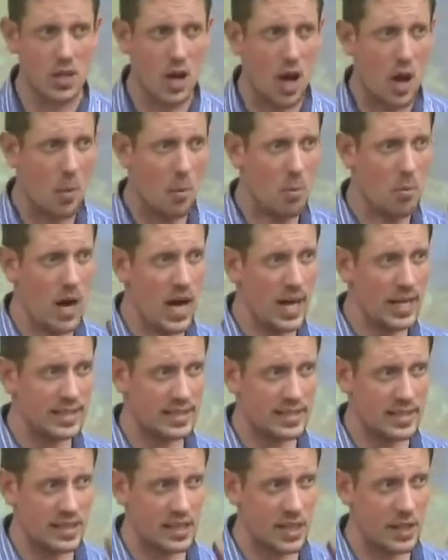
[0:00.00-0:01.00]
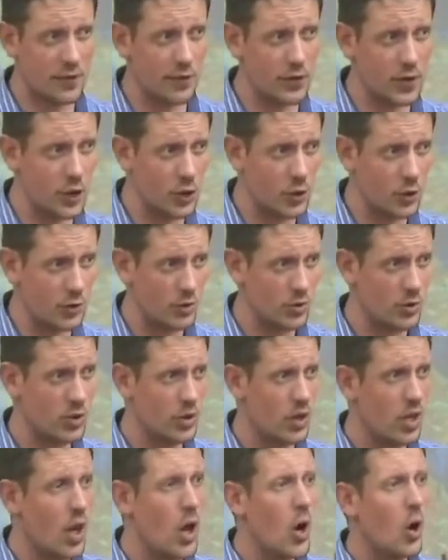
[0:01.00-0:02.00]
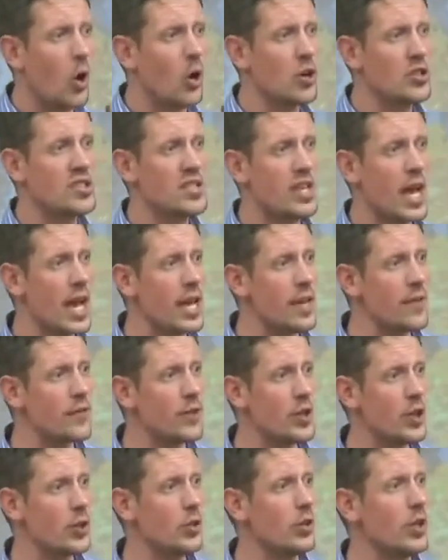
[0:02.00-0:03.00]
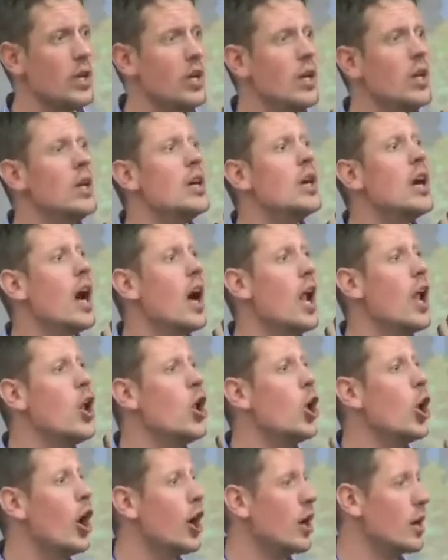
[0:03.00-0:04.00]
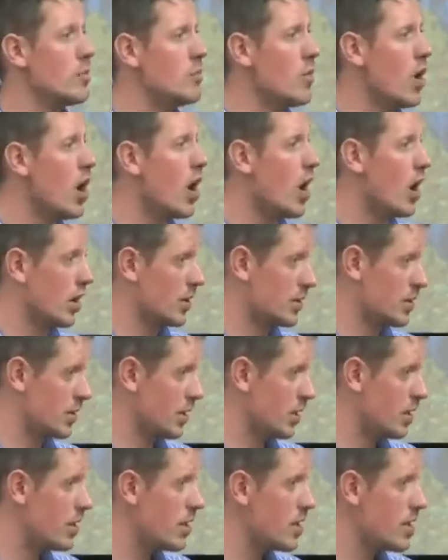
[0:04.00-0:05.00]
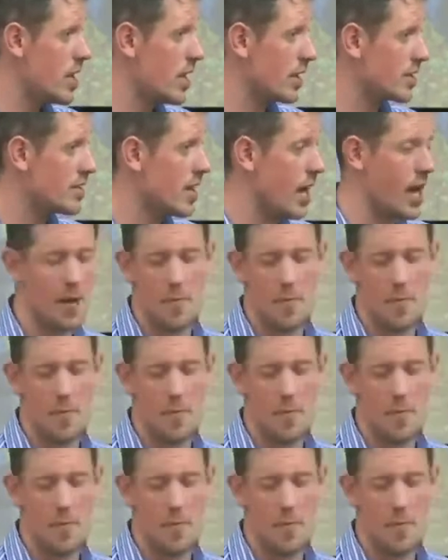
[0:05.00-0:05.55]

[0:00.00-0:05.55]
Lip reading: might give you or save you a lot of marks in the exam.